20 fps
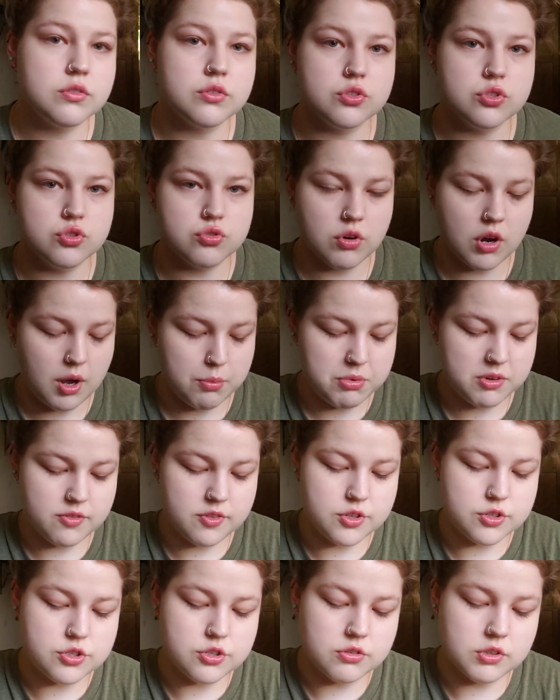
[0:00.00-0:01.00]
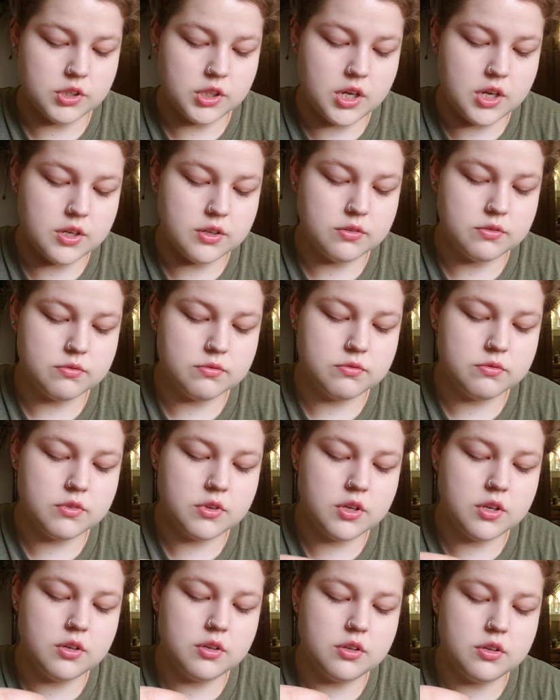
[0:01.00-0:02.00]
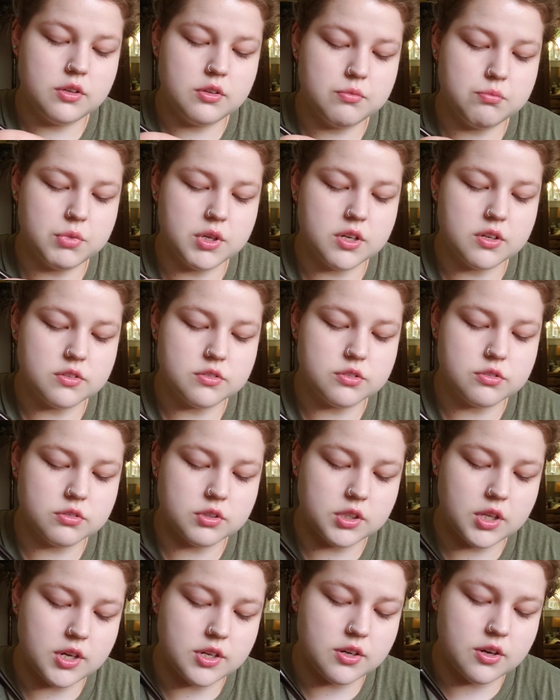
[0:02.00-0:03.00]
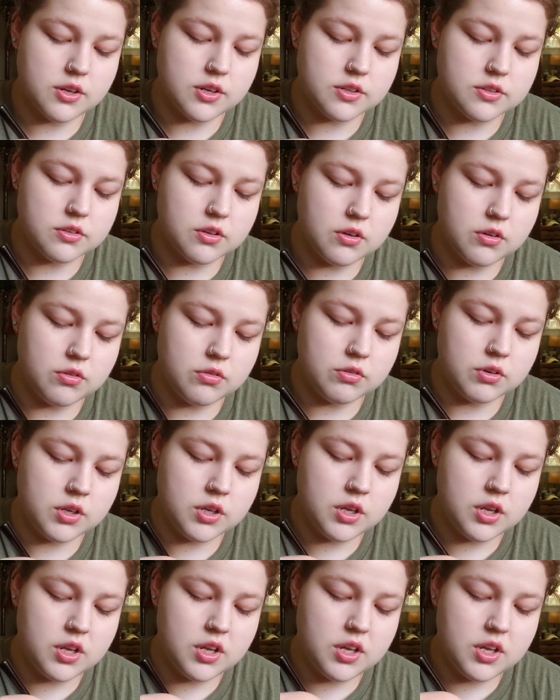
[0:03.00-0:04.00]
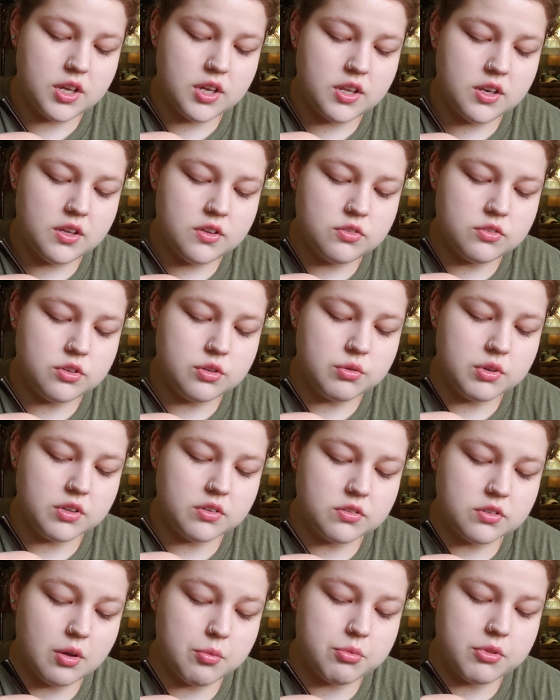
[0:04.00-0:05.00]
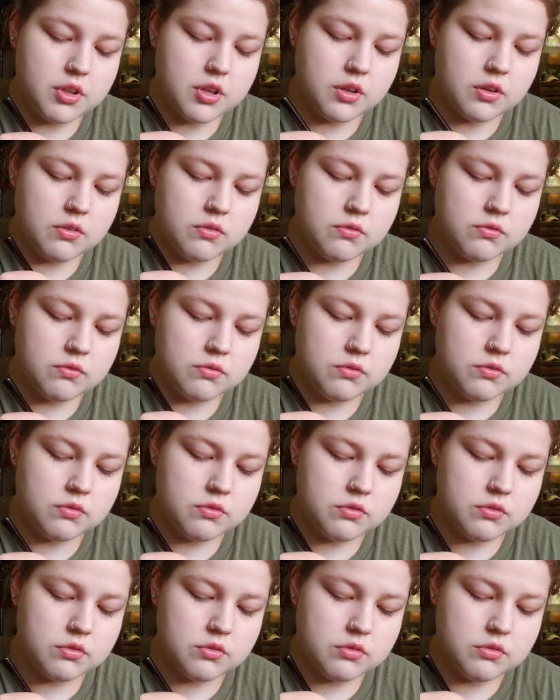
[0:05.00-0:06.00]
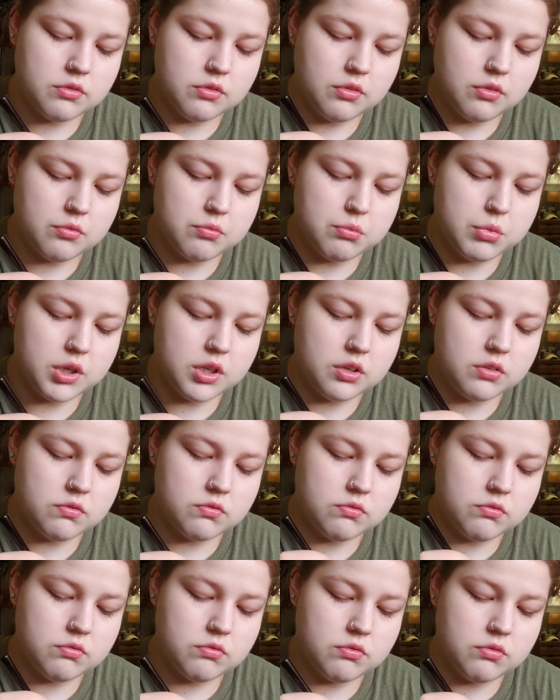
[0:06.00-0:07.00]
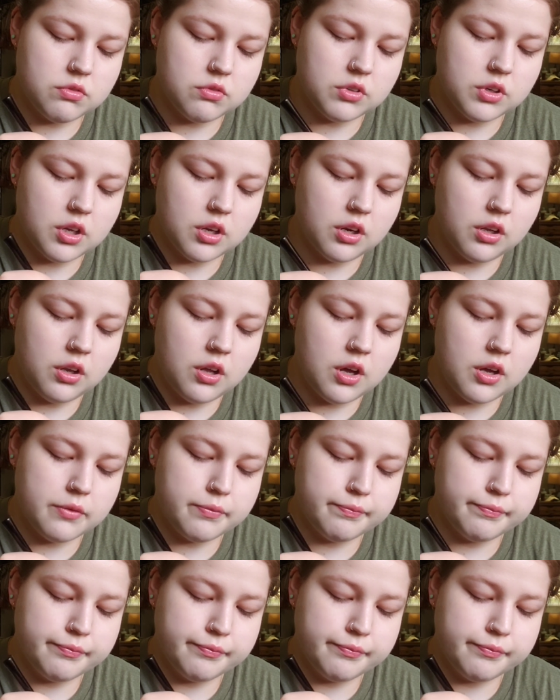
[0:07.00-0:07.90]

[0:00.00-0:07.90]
drop of the Duraline, because Duraline on its own, it is doing something, but not a lot.